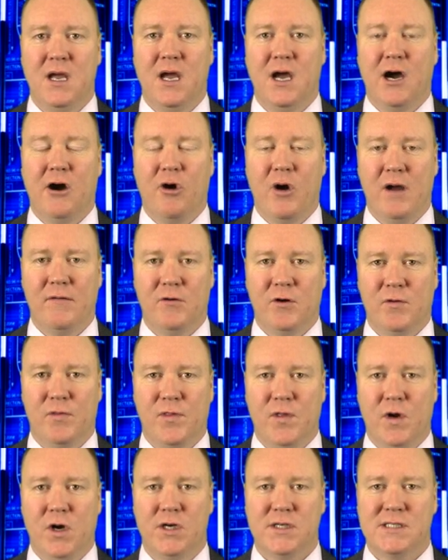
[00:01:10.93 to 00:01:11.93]
However,
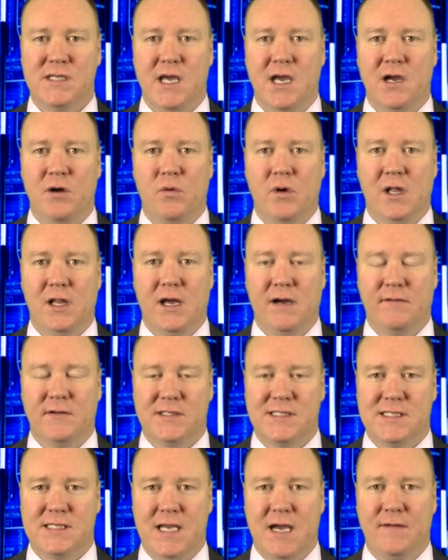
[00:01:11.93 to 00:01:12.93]
Thursday I will have a
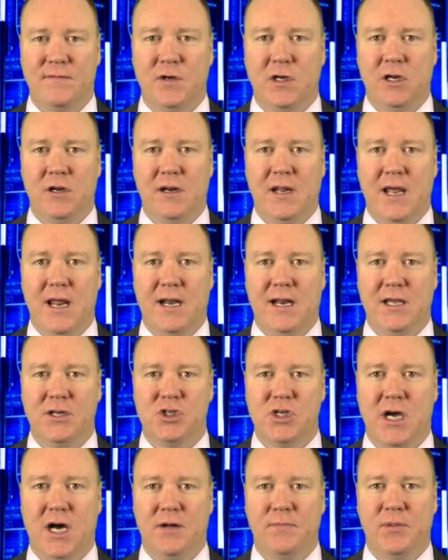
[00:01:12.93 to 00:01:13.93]
7-unit
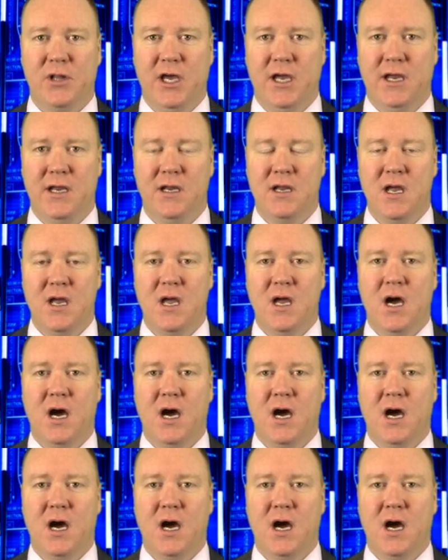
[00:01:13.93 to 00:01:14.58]
NHL play.